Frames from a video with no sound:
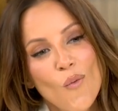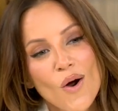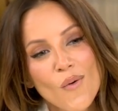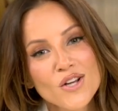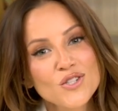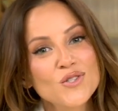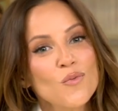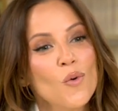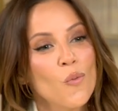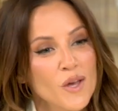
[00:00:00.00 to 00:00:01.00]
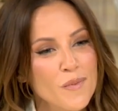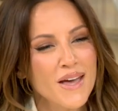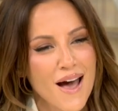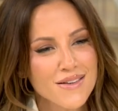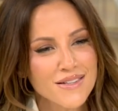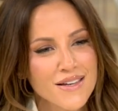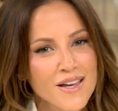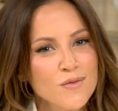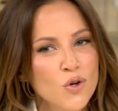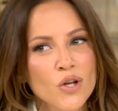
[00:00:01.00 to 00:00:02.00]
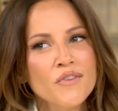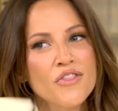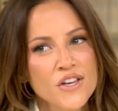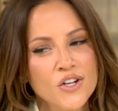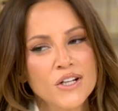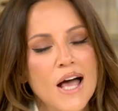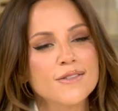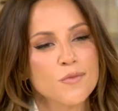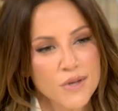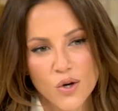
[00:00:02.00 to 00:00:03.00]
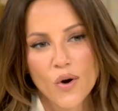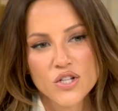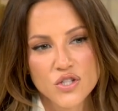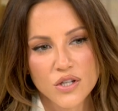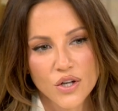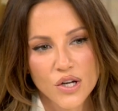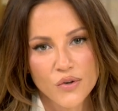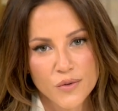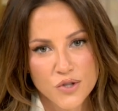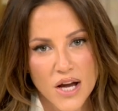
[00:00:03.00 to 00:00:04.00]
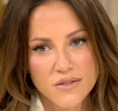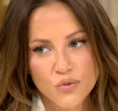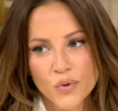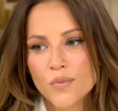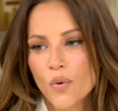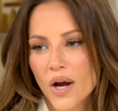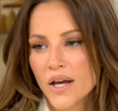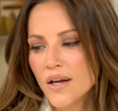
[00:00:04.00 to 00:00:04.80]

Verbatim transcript: What questions will we be asking him? Don't even think you're going to ask me a question here, Kareem Jackson, Ream Boy.